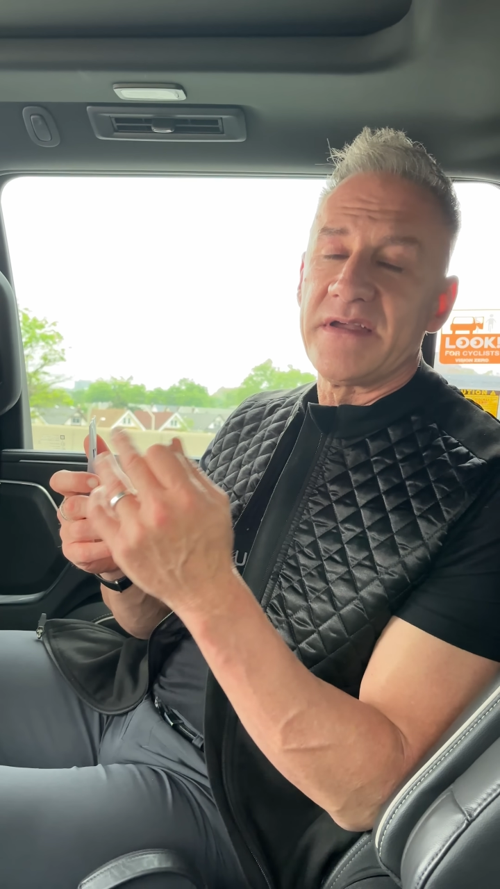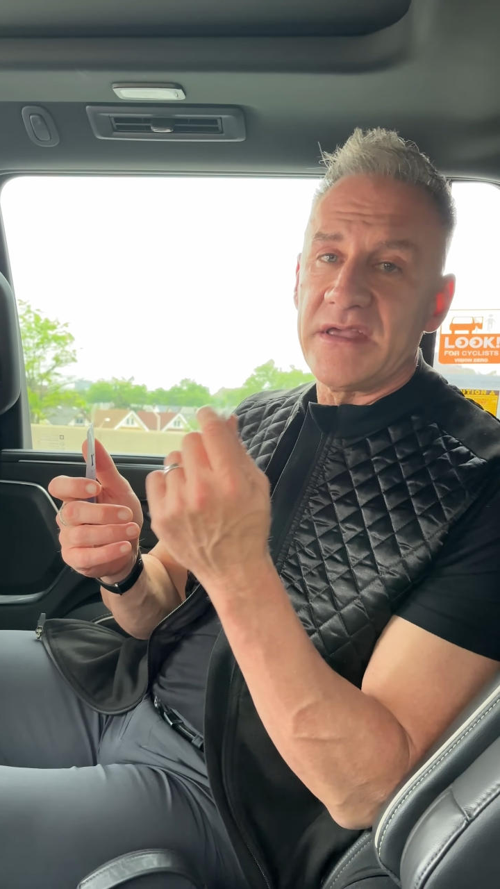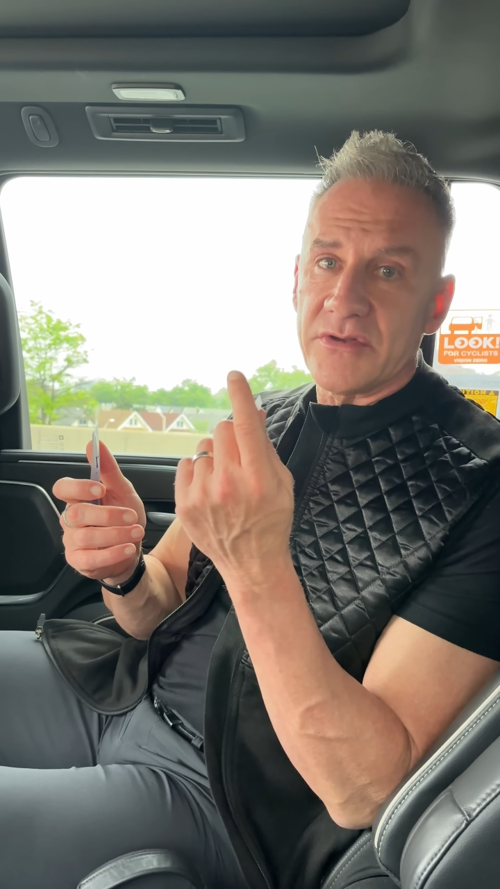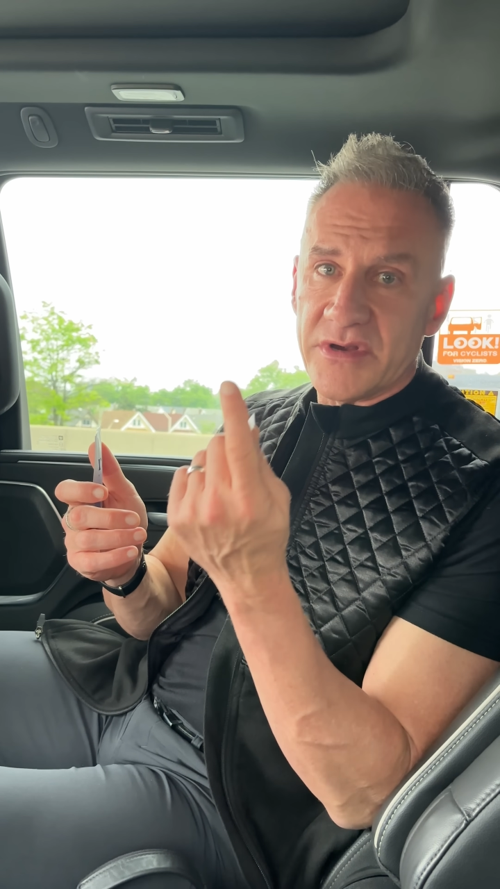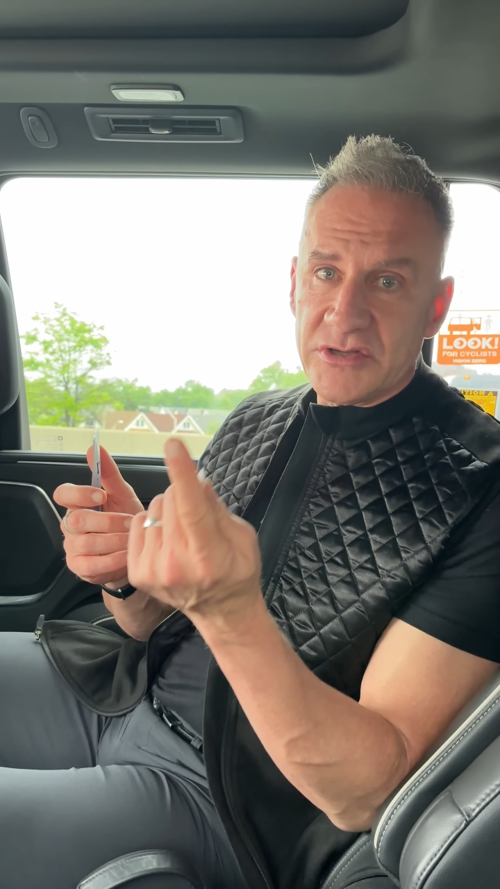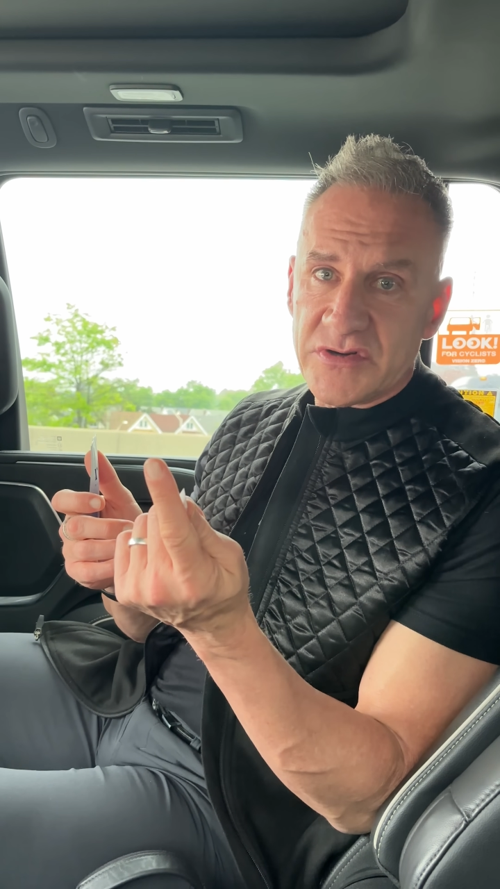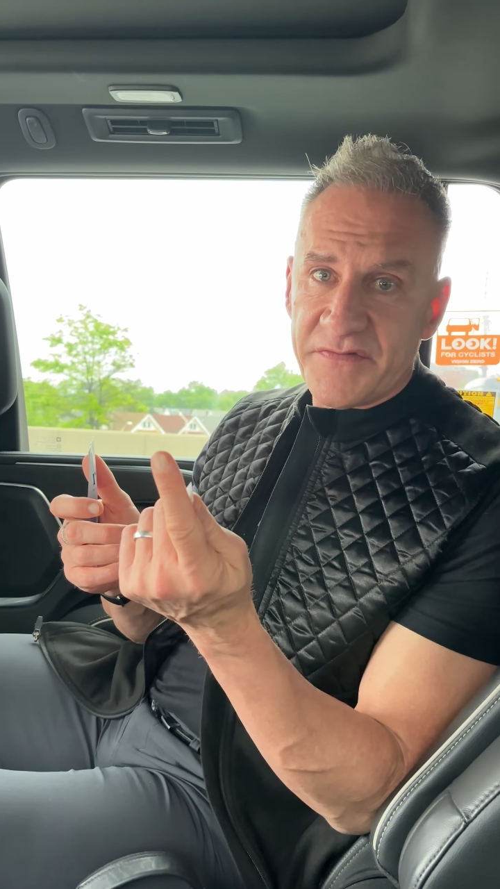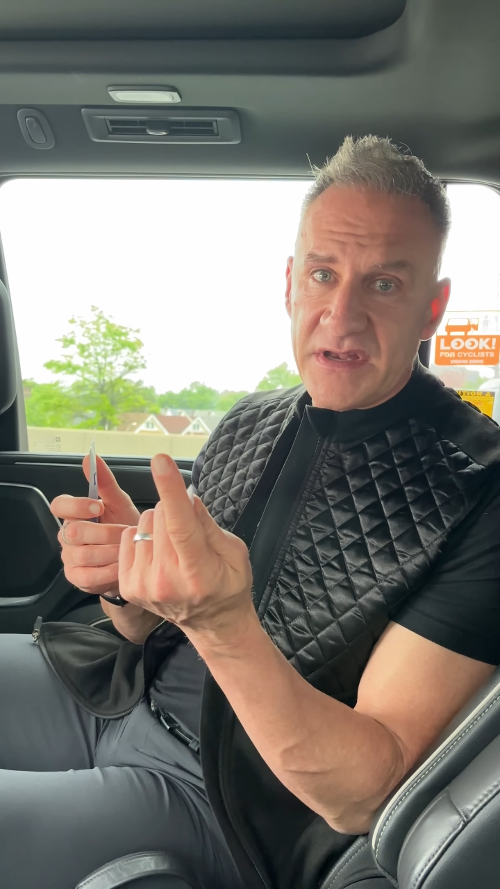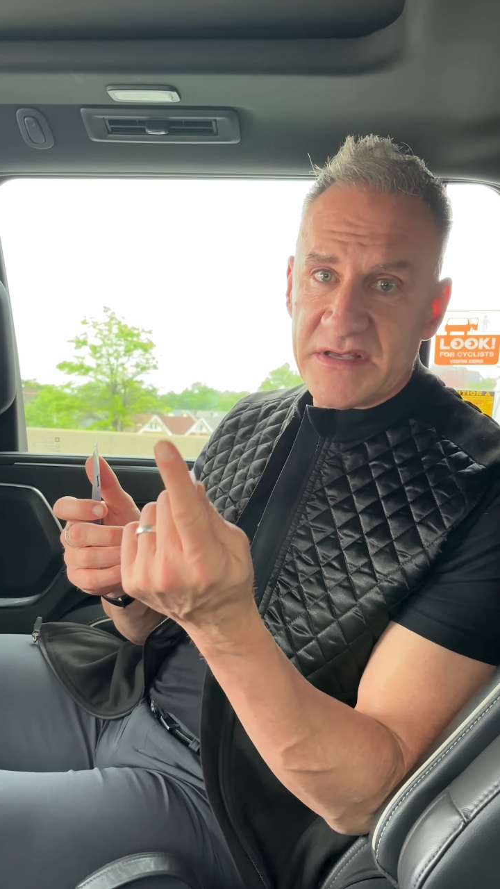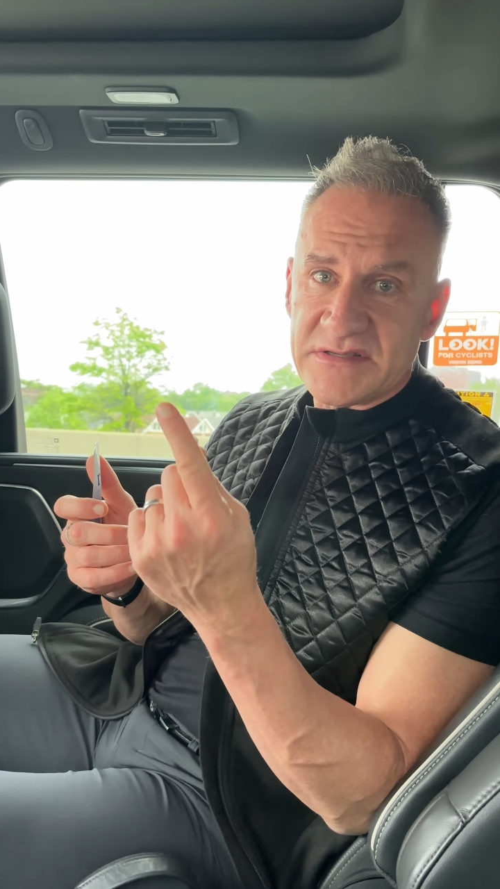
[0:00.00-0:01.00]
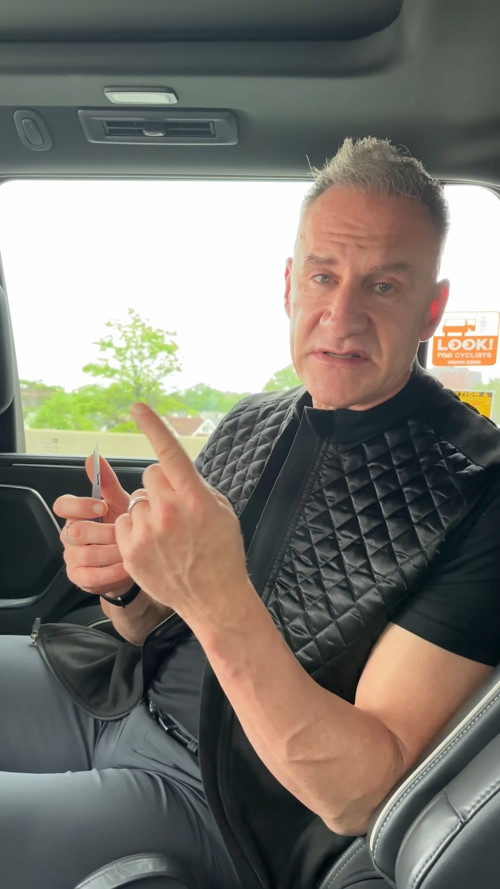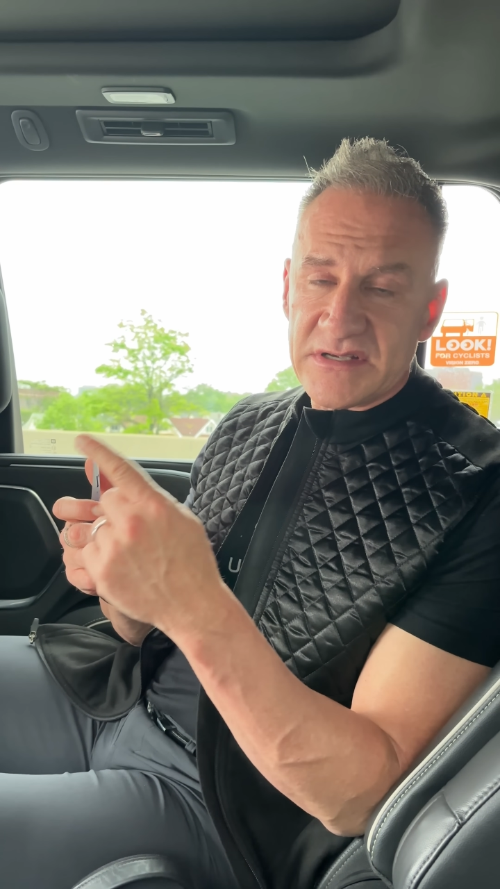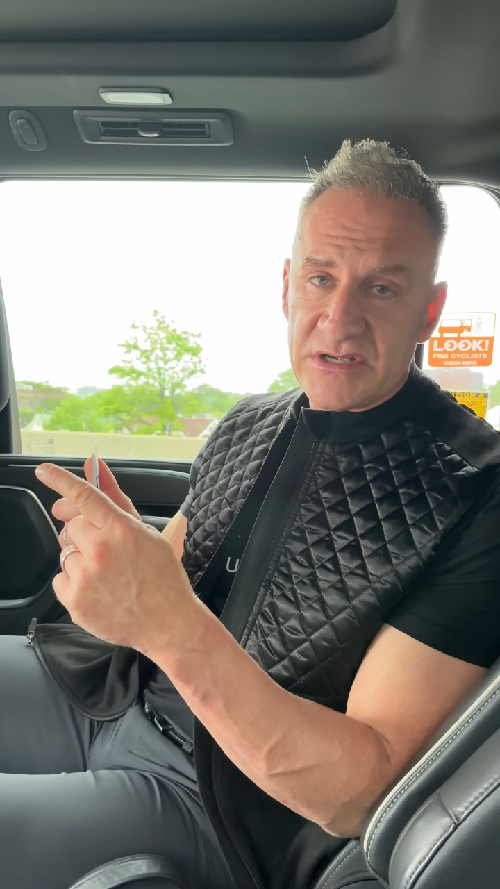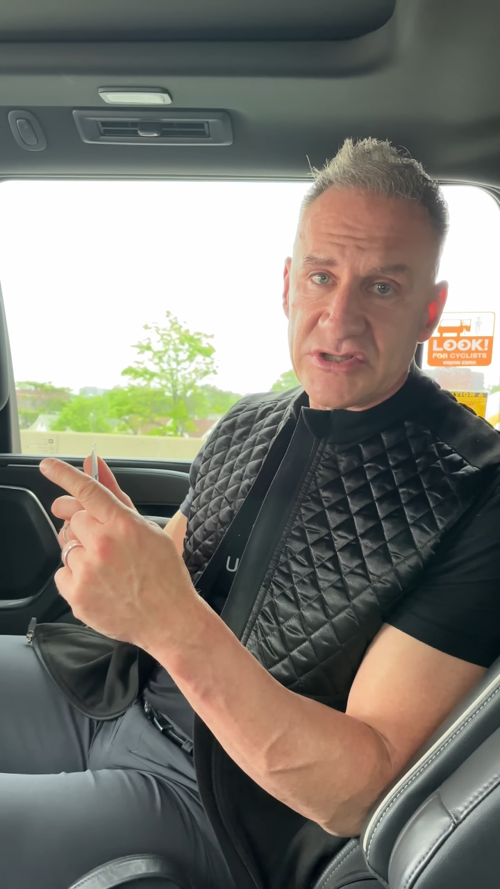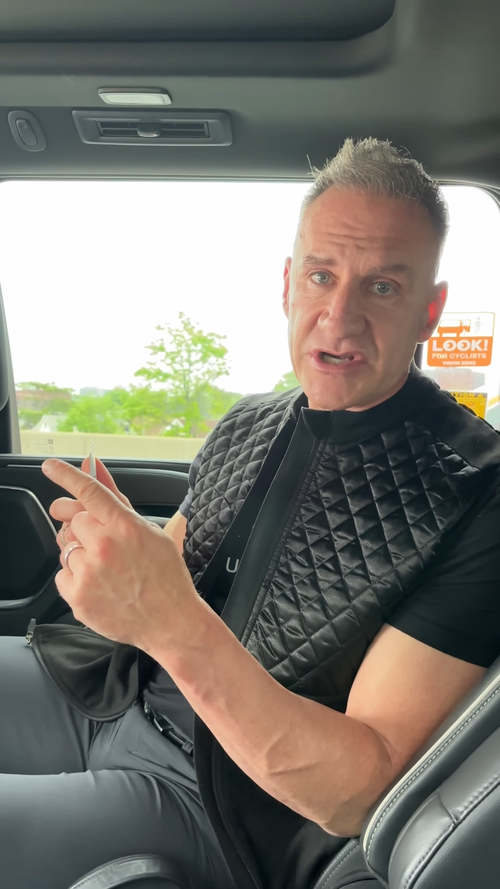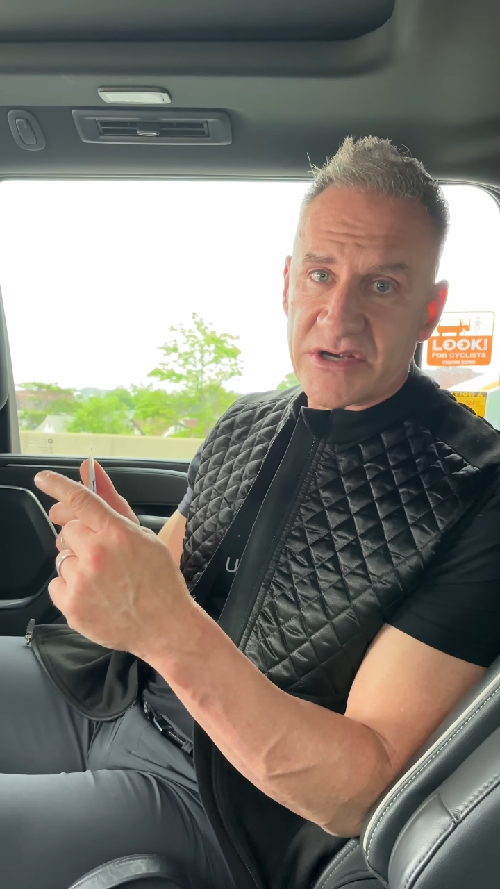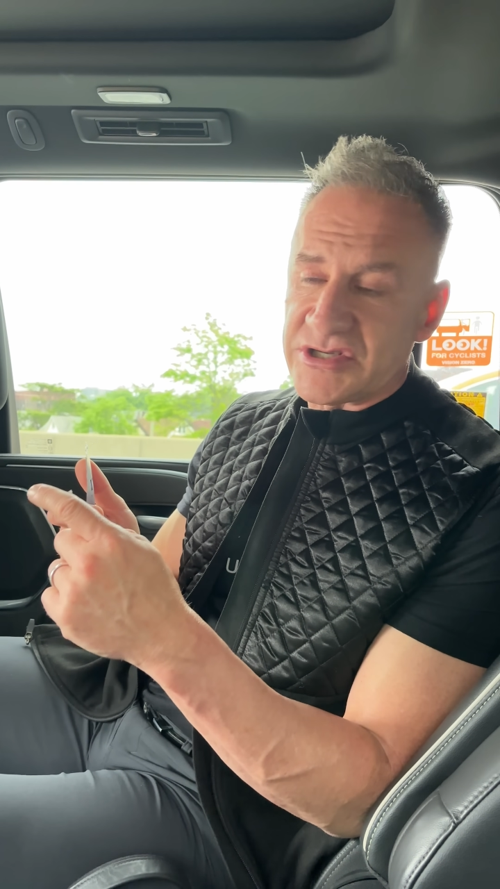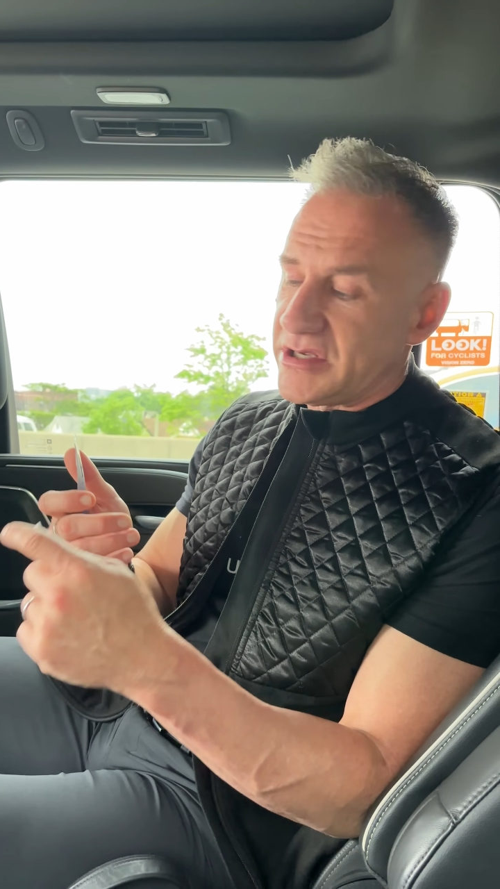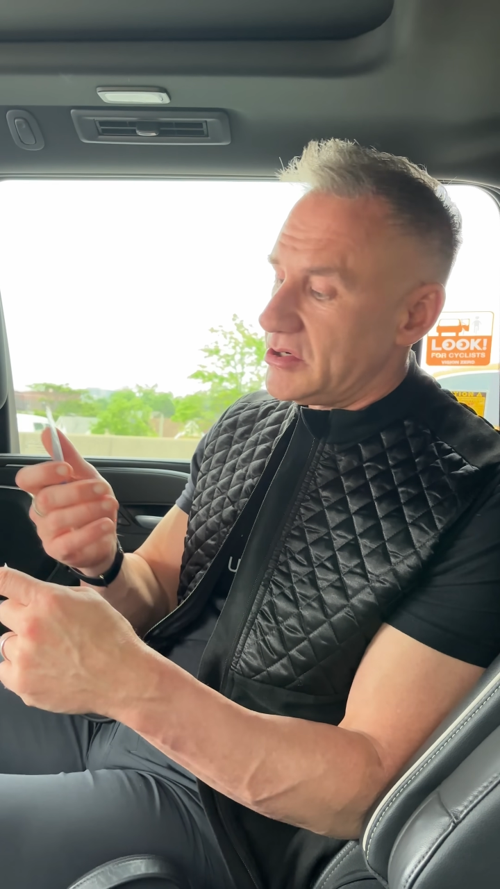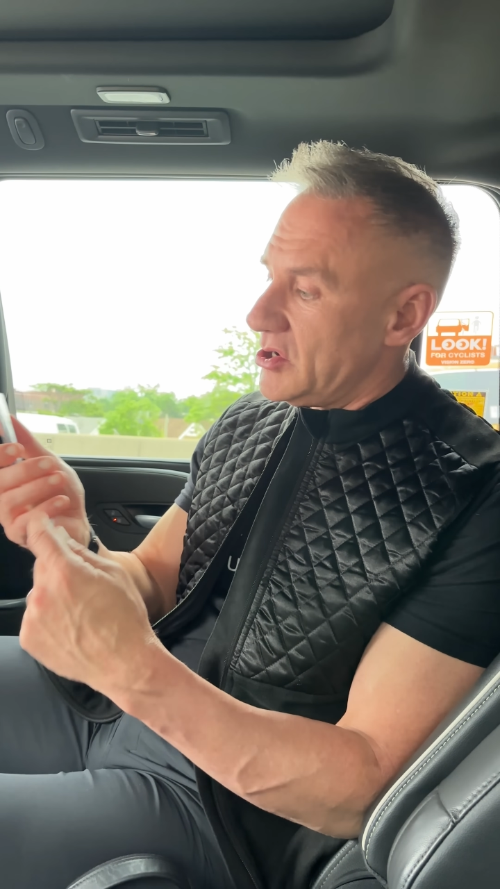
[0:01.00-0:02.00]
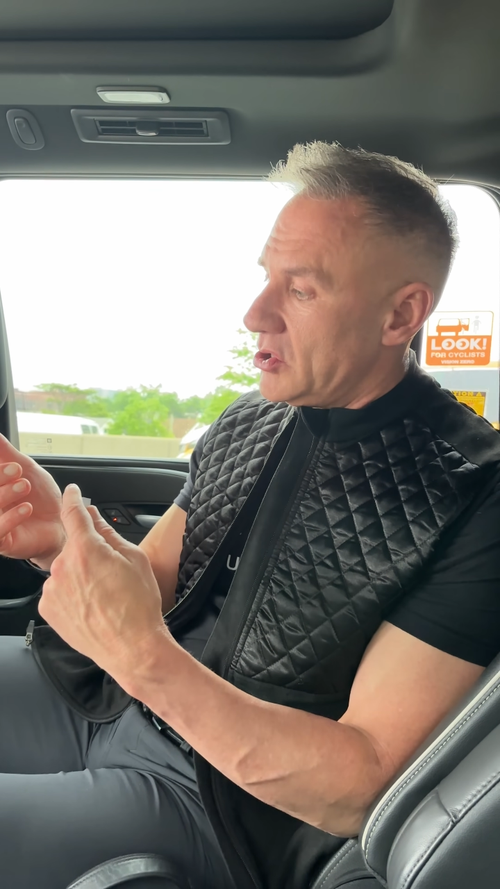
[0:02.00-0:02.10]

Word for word: either intravenous injection